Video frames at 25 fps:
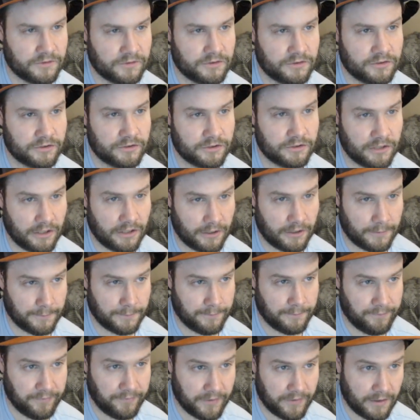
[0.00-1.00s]
So
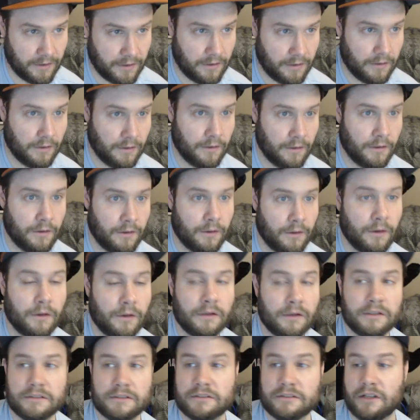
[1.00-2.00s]

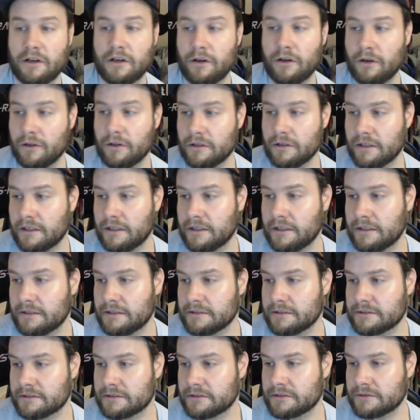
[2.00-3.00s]

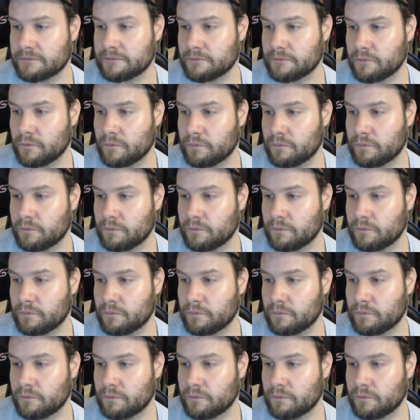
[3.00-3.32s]
let's